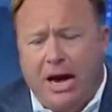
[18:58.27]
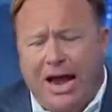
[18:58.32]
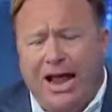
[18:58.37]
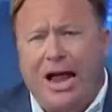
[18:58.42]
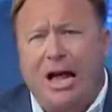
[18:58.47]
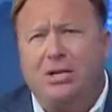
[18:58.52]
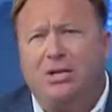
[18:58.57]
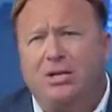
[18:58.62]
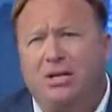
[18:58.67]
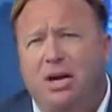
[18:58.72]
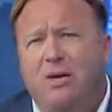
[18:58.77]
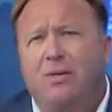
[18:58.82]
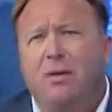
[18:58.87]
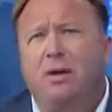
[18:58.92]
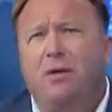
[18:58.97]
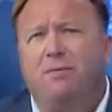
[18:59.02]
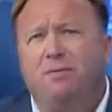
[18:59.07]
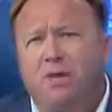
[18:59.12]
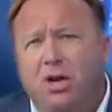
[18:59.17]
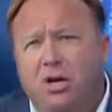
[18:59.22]
And I see the
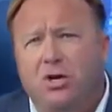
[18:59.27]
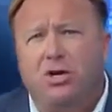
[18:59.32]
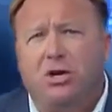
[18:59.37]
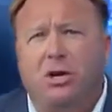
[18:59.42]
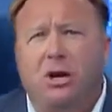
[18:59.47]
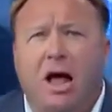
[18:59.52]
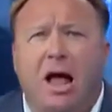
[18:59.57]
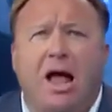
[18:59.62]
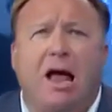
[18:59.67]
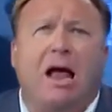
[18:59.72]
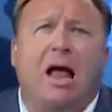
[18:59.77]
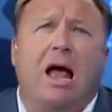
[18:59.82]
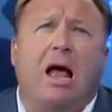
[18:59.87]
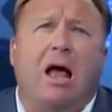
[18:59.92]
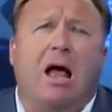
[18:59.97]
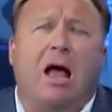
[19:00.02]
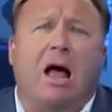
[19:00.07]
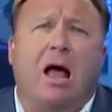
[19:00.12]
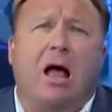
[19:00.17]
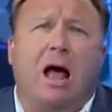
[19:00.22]
division.
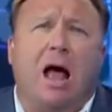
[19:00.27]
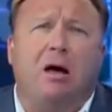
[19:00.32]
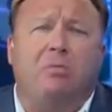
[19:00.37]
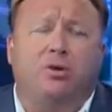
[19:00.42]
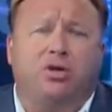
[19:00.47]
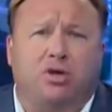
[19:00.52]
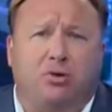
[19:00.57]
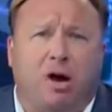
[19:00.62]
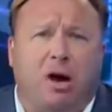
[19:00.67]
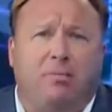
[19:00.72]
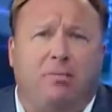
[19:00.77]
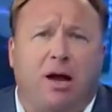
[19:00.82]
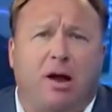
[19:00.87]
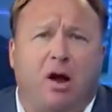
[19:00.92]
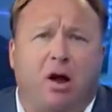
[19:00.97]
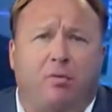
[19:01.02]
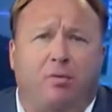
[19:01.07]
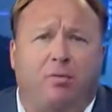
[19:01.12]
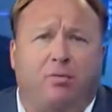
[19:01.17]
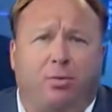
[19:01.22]
I was screamed at
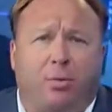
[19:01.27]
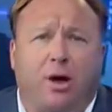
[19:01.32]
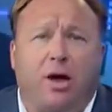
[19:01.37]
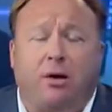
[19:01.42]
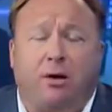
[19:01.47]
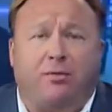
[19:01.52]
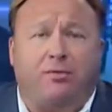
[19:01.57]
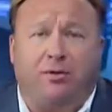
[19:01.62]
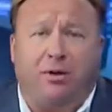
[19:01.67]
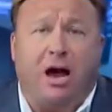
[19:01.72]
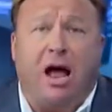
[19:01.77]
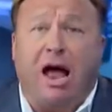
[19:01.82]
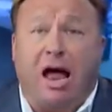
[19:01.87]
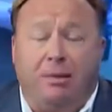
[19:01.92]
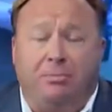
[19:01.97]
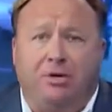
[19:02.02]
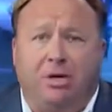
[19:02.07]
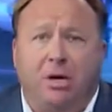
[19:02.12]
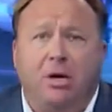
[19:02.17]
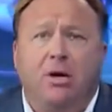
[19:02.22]
over 300
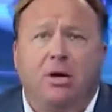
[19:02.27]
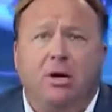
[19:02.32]
times